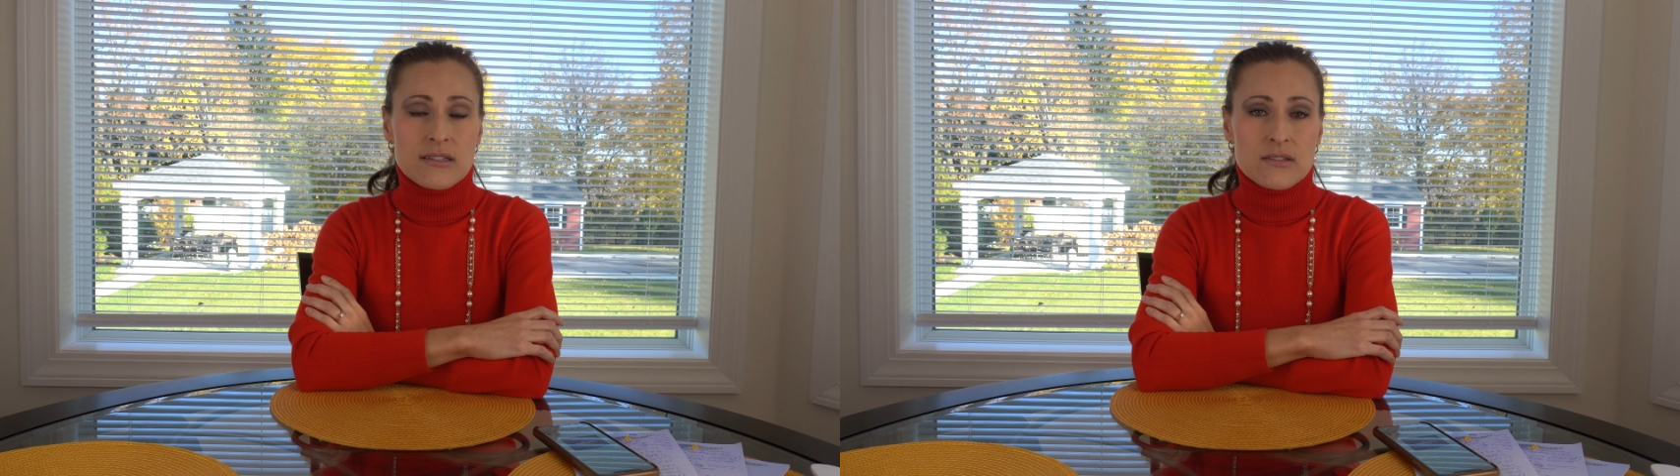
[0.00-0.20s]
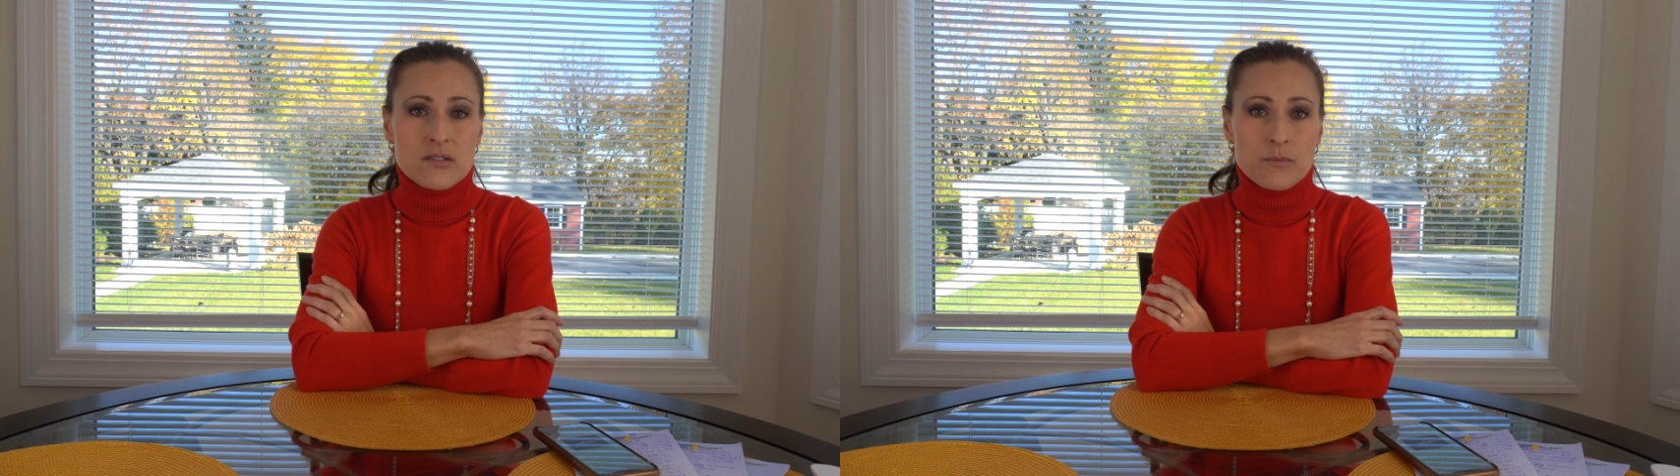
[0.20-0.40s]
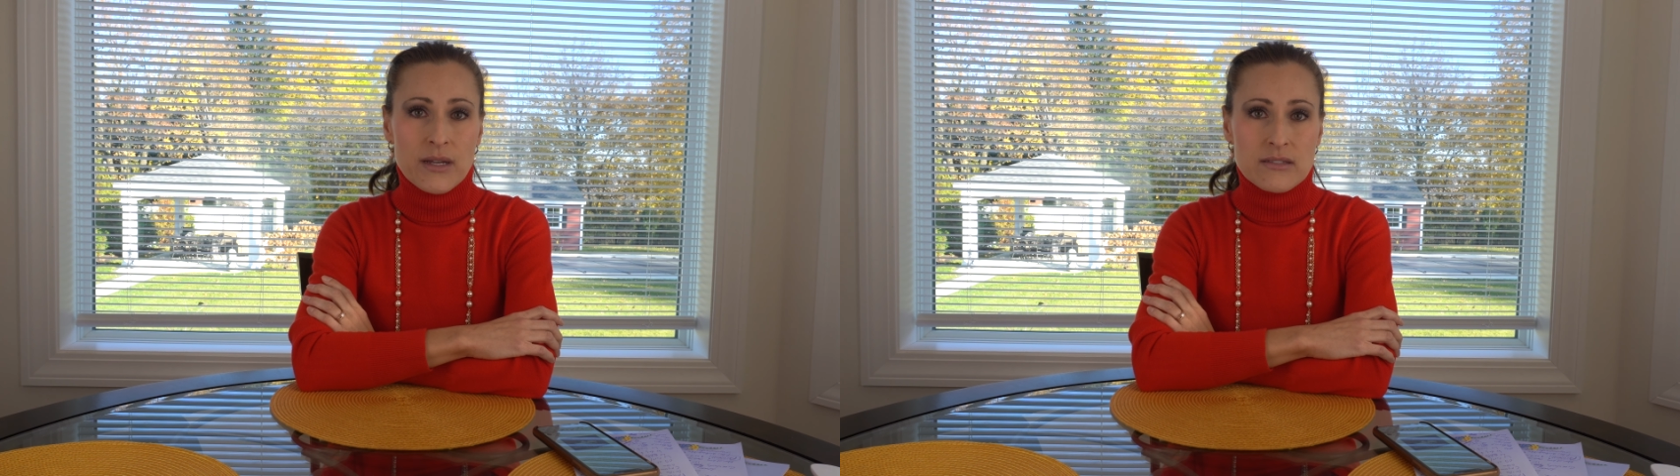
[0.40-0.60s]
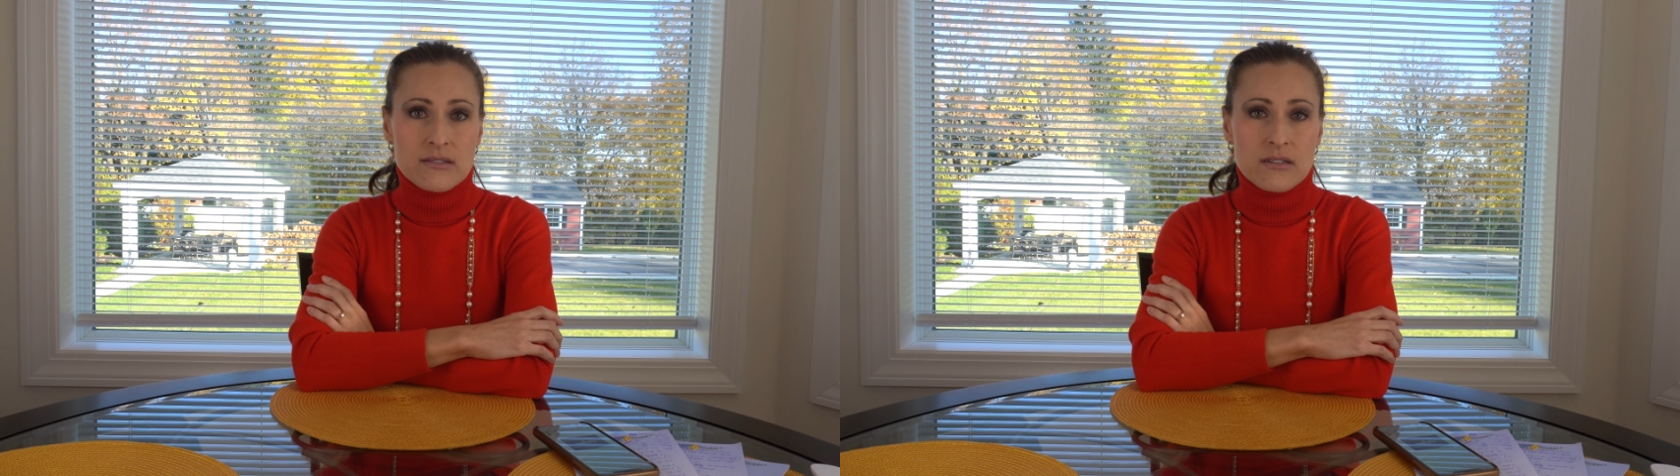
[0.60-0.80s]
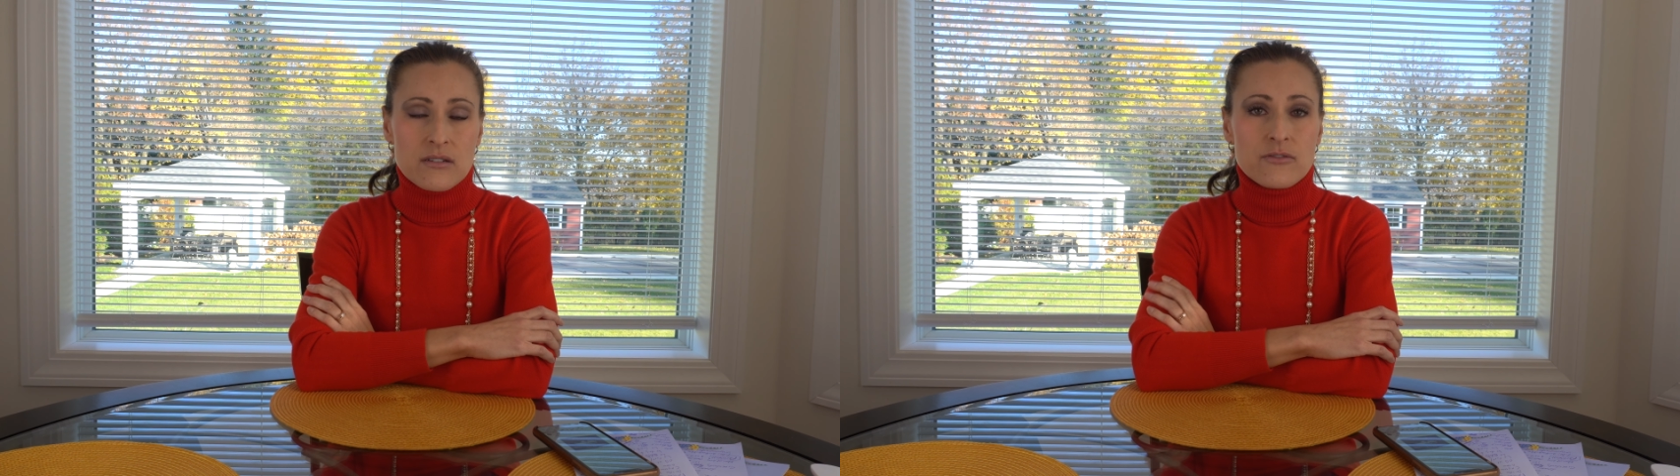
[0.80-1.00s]

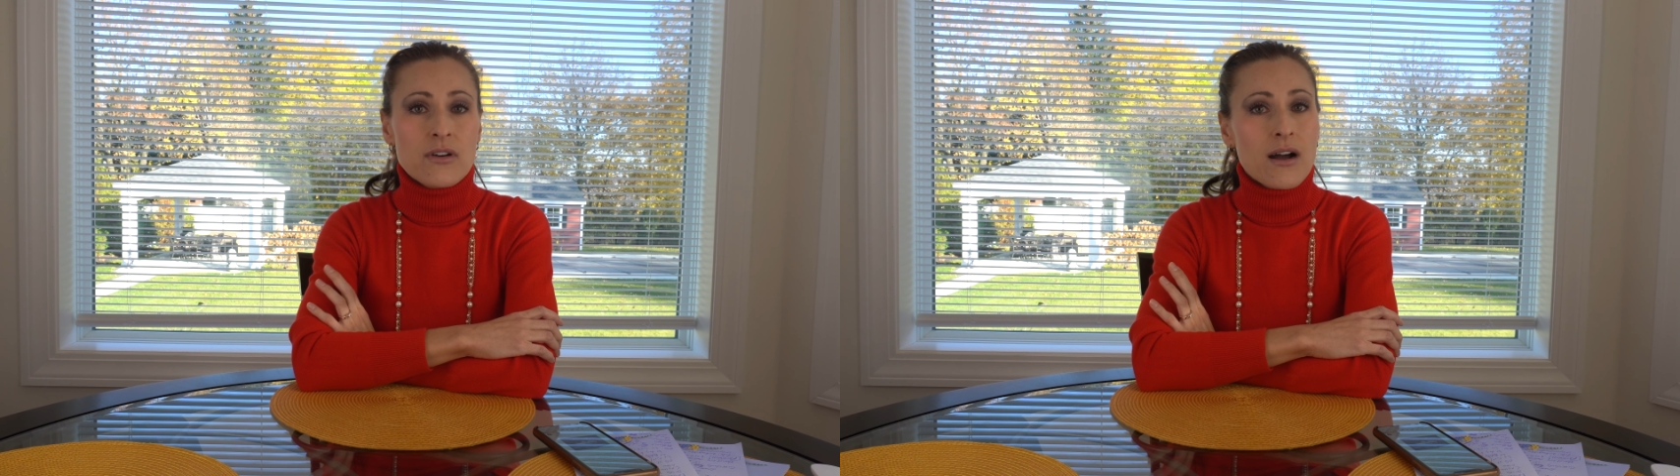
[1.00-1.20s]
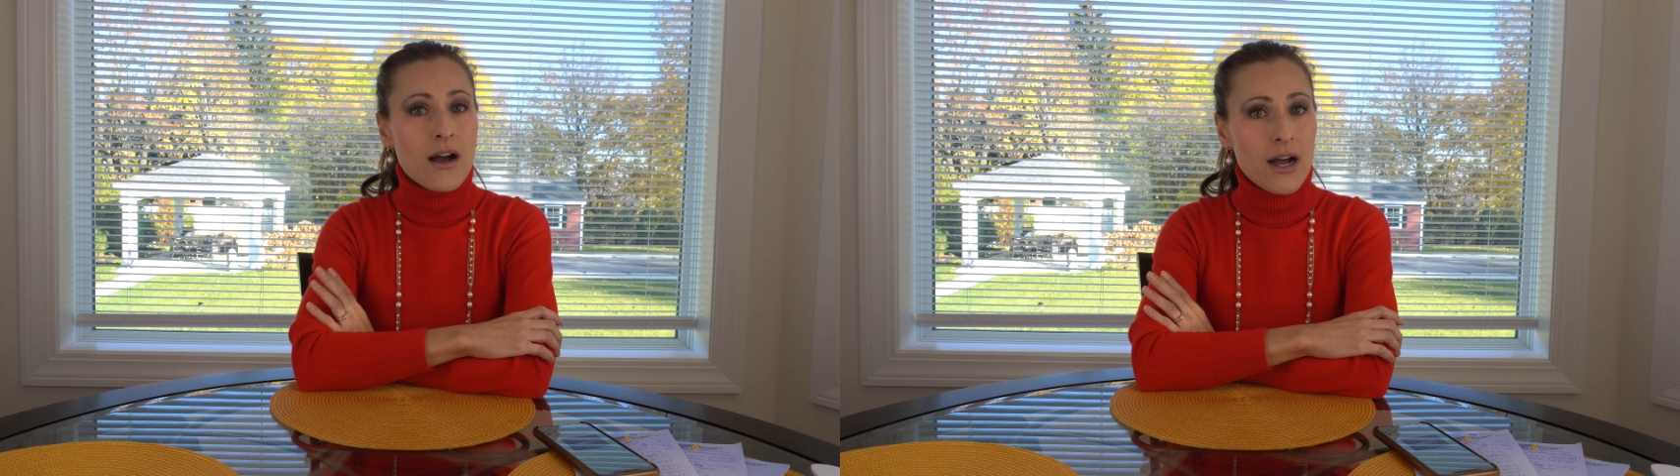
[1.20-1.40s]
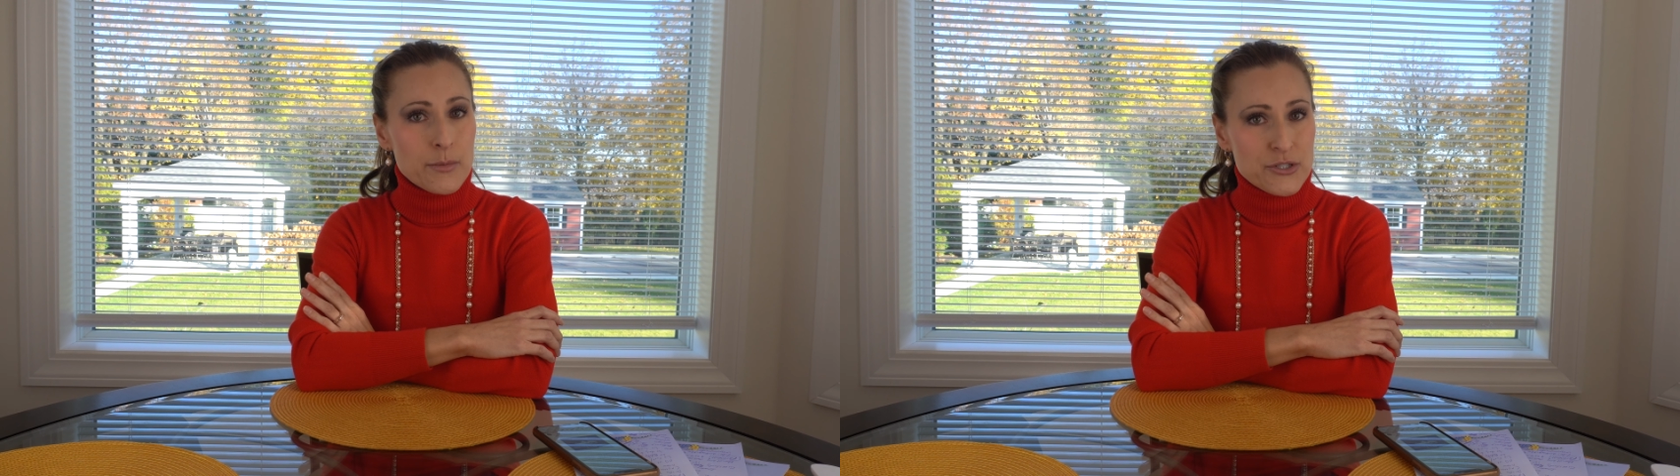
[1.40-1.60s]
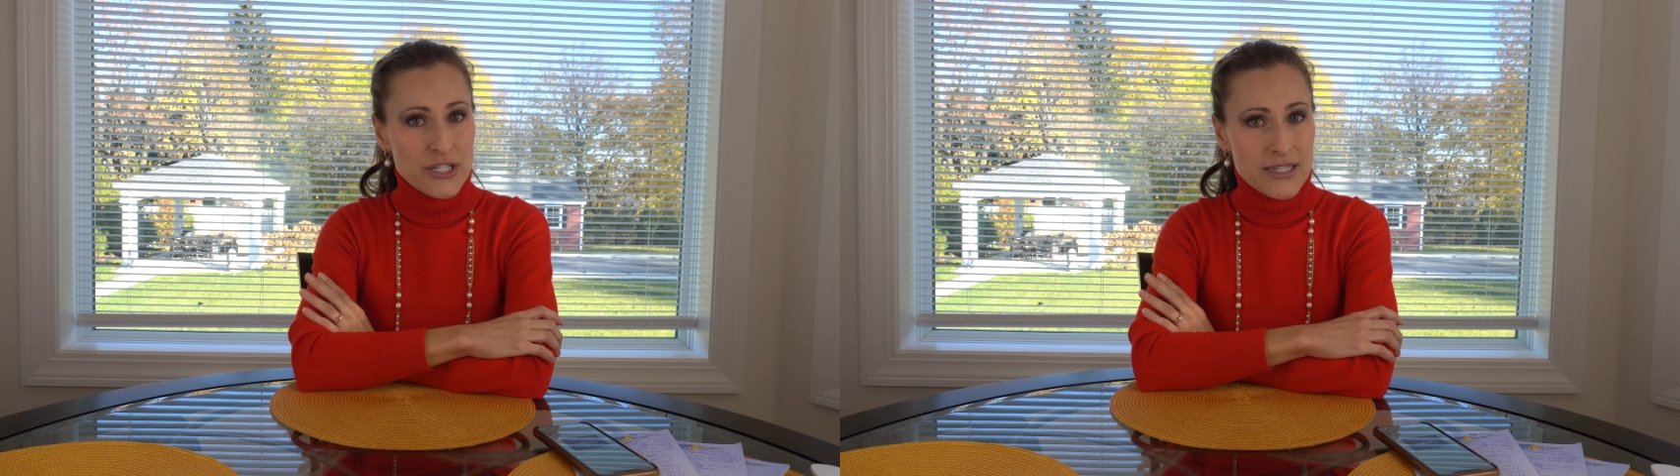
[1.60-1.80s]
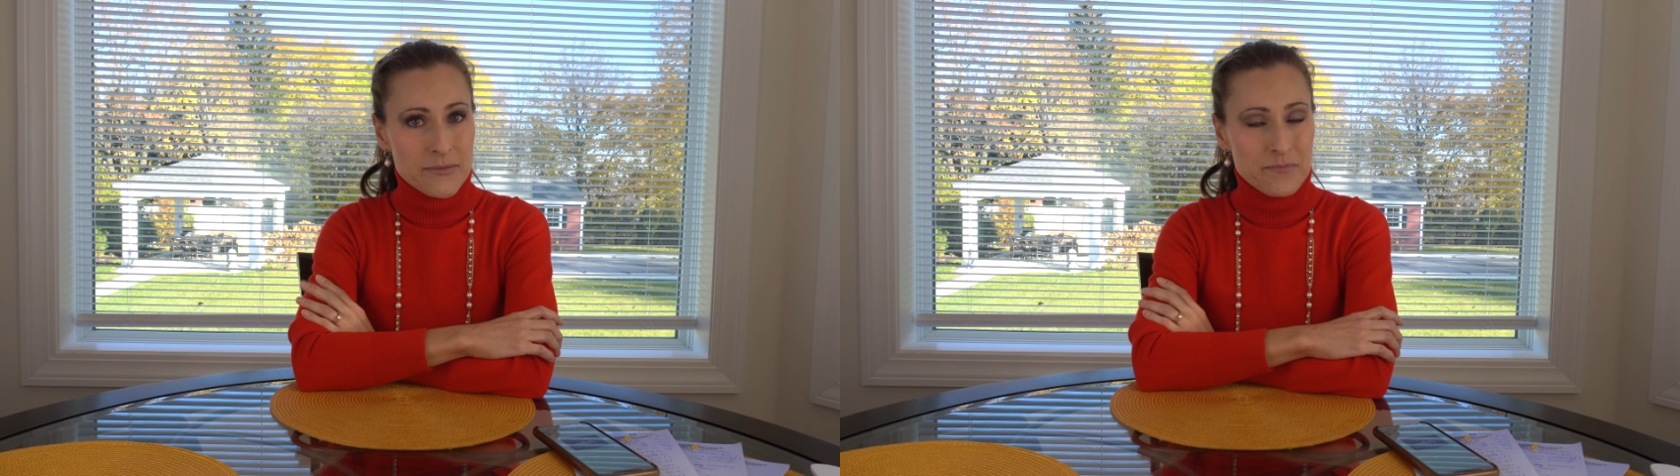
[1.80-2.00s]
expensive
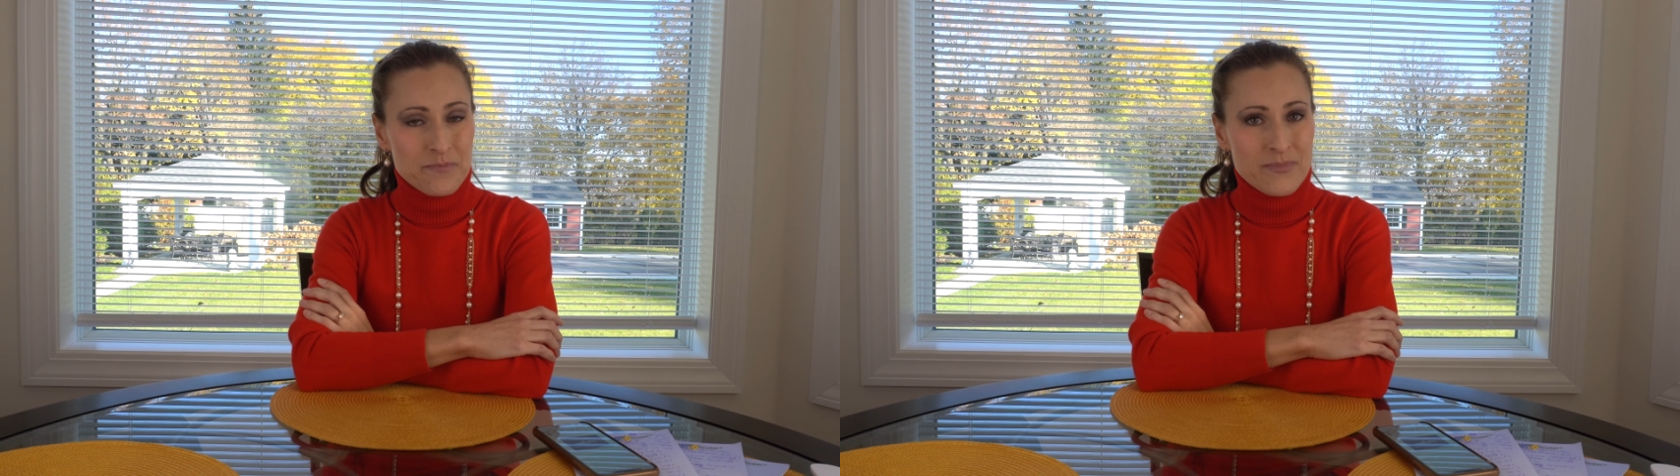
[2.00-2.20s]
option.